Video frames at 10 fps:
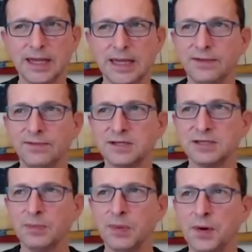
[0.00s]
even to
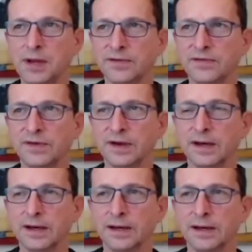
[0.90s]
the point of
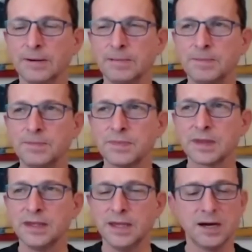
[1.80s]
our
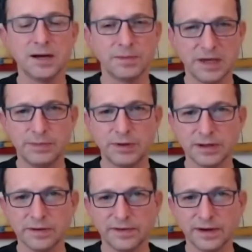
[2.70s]
young people
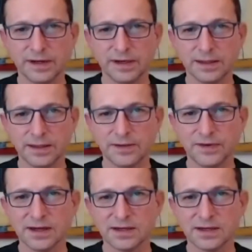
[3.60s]
of our